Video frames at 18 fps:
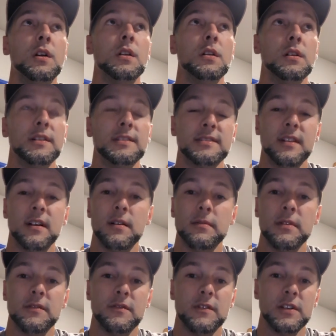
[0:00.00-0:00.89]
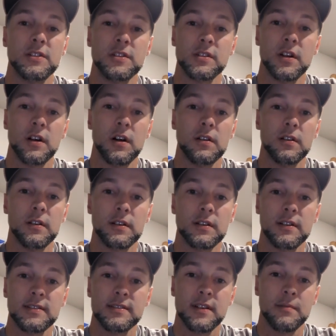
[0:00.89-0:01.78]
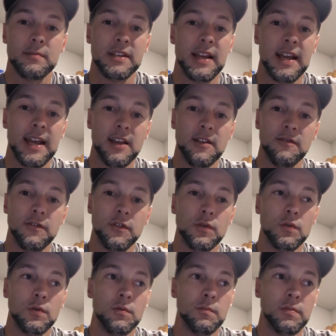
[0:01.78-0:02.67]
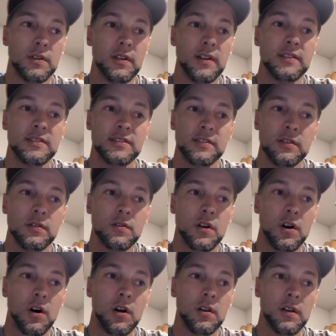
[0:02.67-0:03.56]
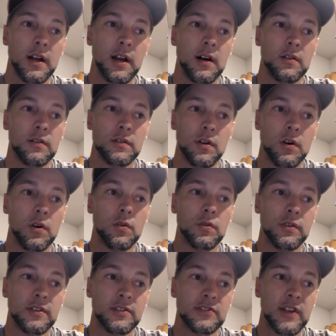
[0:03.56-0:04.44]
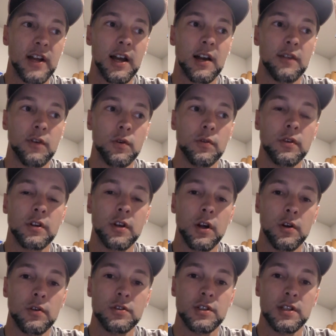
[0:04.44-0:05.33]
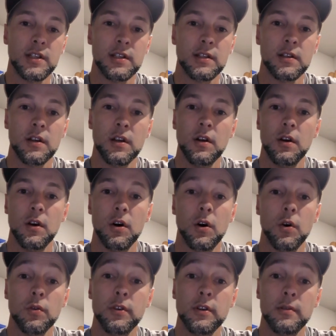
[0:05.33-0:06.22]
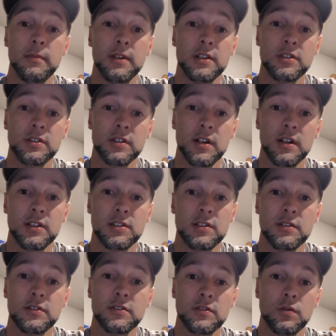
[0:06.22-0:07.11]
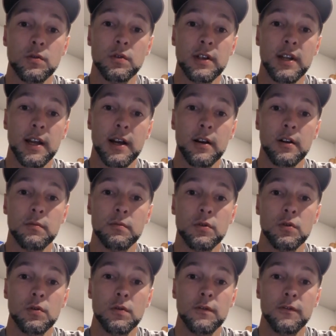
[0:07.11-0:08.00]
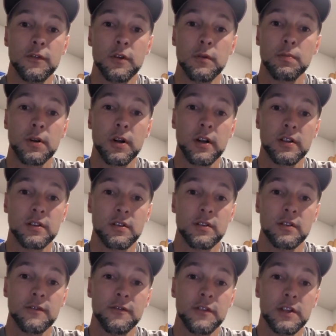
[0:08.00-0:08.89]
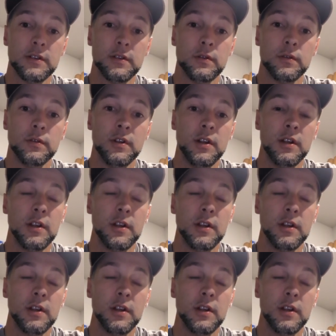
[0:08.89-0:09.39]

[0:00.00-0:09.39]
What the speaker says: let's not be vitriolic, let's not be hateful, but let's still call out and hold the staff, hold the coaching, hold the administration, the school accountable for the product on the field.